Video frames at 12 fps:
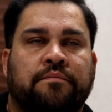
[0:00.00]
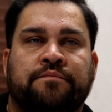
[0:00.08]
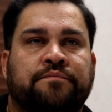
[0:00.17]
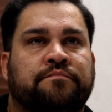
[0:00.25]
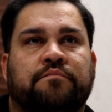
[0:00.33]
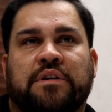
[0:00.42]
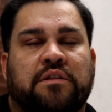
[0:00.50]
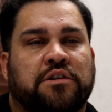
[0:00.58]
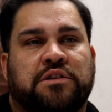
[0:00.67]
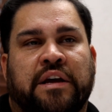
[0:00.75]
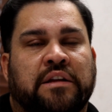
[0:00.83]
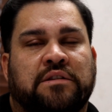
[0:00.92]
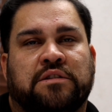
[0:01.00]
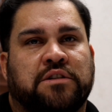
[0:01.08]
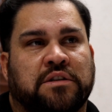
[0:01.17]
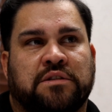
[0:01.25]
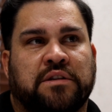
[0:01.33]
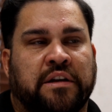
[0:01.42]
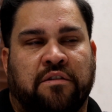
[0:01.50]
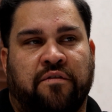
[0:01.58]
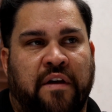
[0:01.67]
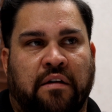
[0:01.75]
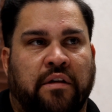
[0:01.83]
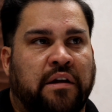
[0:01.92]
But
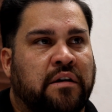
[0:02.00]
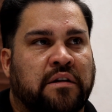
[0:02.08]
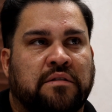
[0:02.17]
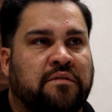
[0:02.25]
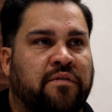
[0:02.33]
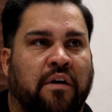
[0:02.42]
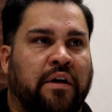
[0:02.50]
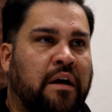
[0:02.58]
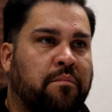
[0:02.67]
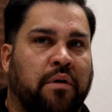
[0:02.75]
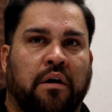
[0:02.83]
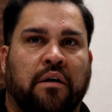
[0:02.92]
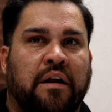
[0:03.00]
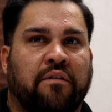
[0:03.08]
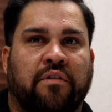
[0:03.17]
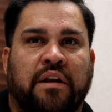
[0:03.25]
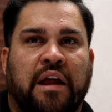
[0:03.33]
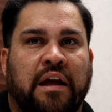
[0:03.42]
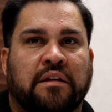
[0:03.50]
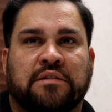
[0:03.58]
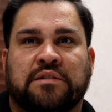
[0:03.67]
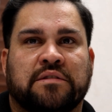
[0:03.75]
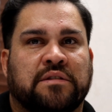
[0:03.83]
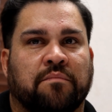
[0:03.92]
it's failing. It's falling apart. Every day
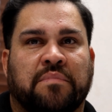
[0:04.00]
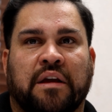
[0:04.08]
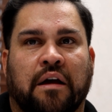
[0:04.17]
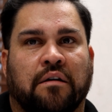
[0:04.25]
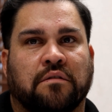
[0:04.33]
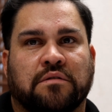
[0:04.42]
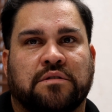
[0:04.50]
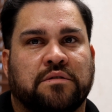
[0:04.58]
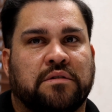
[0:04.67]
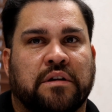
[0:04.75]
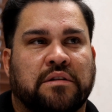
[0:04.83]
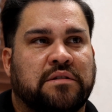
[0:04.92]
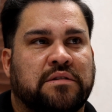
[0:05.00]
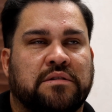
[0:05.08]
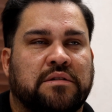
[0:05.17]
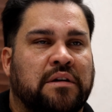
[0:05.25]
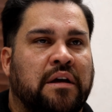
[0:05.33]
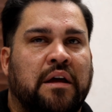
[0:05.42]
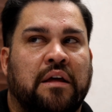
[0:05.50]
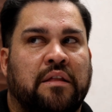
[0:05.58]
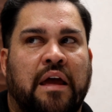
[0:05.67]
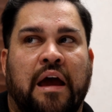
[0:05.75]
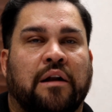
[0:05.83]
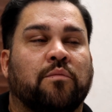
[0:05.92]
it's something else. It's,
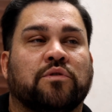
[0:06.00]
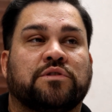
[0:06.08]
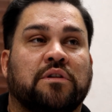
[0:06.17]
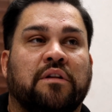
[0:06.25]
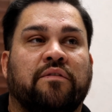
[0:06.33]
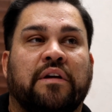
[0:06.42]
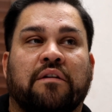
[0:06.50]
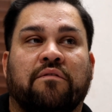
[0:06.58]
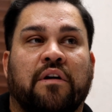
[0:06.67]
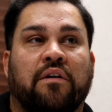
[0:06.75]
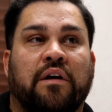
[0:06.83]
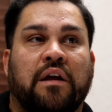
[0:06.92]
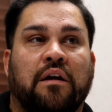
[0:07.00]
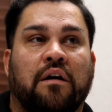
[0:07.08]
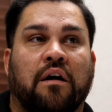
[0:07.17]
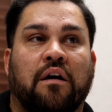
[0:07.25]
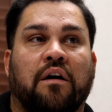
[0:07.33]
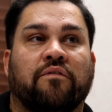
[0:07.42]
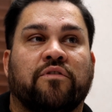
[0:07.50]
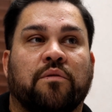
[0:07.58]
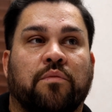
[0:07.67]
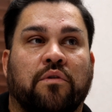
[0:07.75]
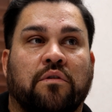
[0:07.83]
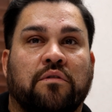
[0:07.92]
the animals are living in very
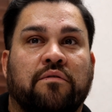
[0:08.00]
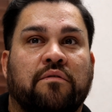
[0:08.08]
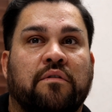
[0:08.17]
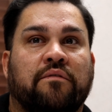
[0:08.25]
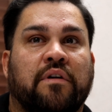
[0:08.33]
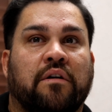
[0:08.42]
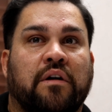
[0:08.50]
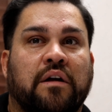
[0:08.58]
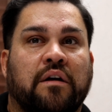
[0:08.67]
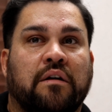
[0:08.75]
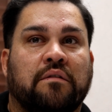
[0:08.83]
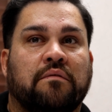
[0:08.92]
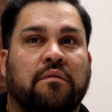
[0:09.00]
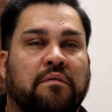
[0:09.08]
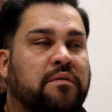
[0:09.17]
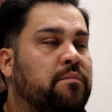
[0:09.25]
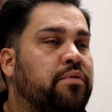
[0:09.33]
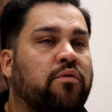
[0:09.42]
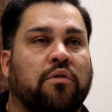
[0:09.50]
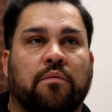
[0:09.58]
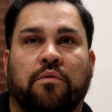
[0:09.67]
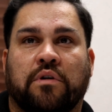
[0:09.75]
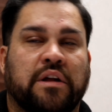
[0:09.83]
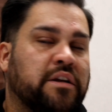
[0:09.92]
uncomfortable, very
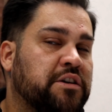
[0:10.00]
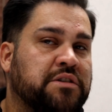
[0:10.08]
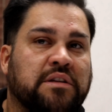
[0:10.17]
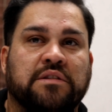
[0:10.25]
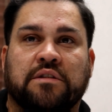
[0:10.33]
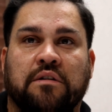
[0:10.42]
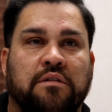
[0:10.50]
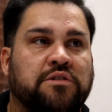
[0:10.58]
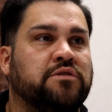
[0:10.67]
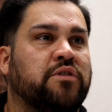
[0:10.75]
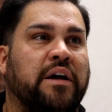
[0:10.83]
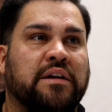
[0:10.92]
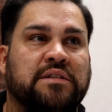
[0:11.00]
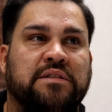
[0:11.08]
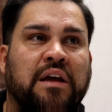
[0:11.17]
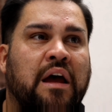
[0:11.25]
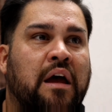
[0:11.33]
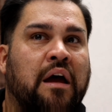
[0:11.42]
deplorable conditions. They're stressed.